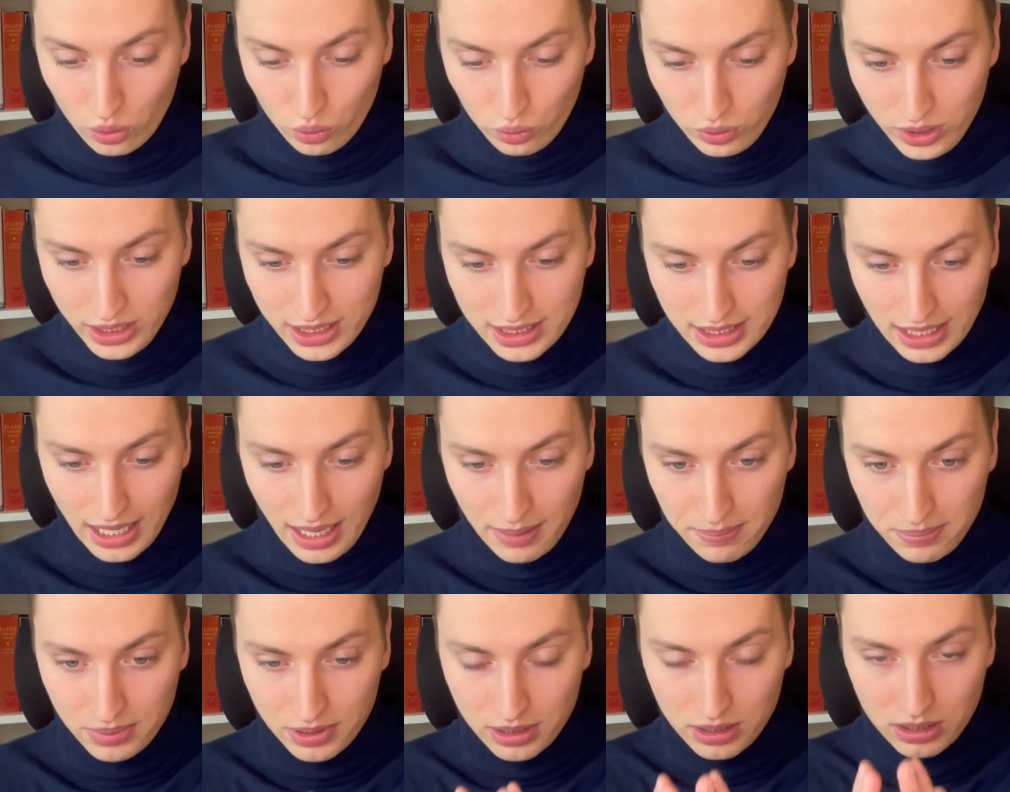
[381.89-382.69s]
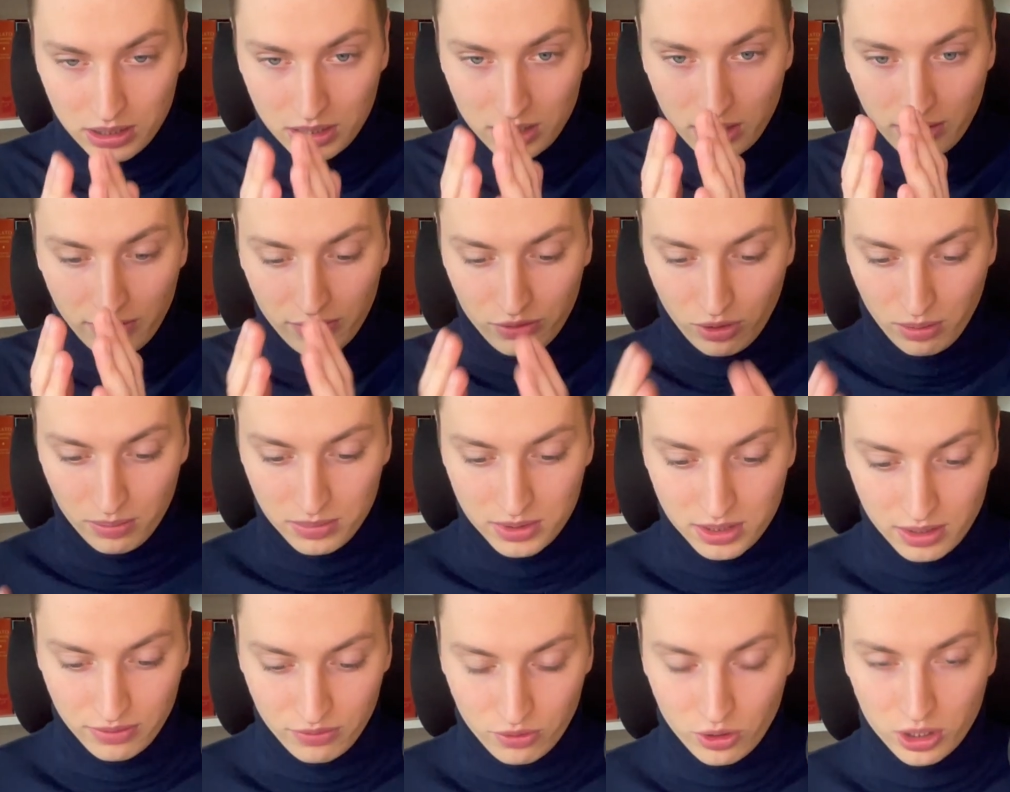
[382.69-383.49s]
reason up
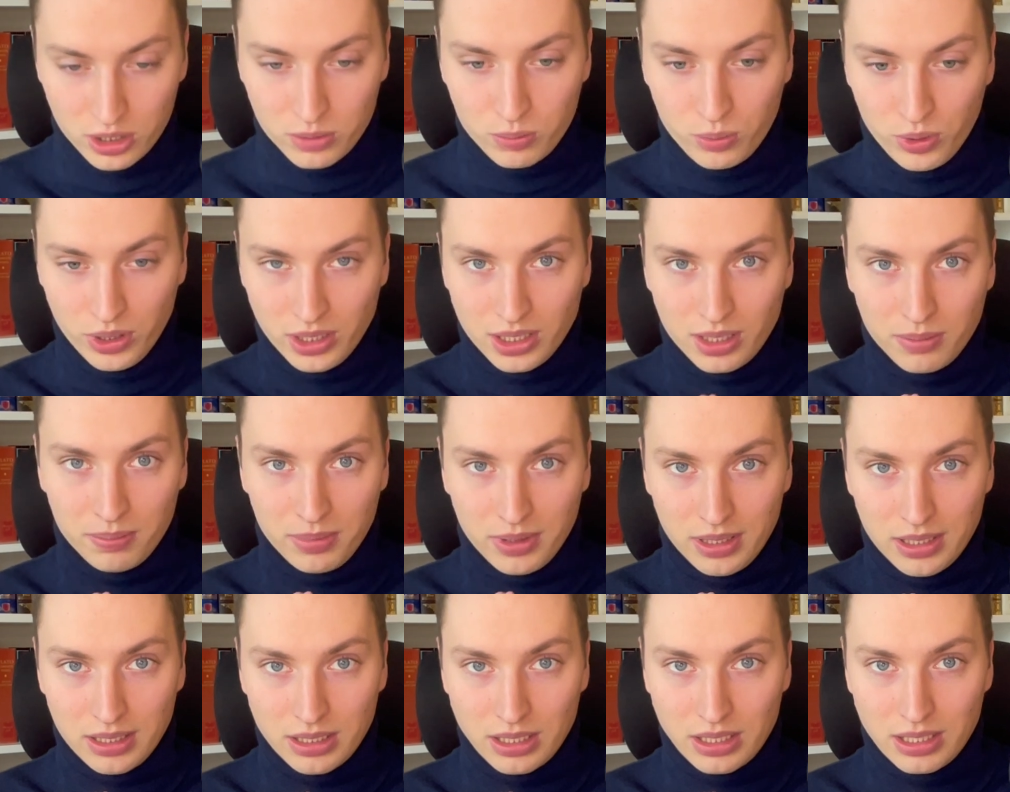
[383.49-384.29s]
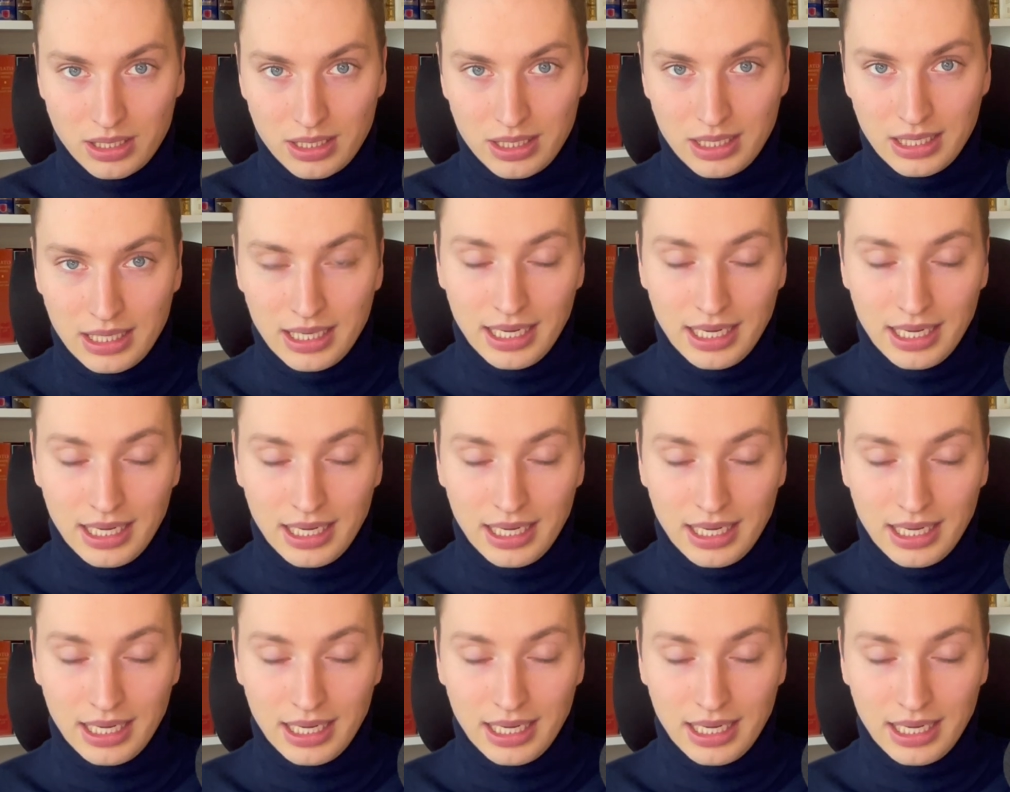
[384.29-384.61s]
from the first principles.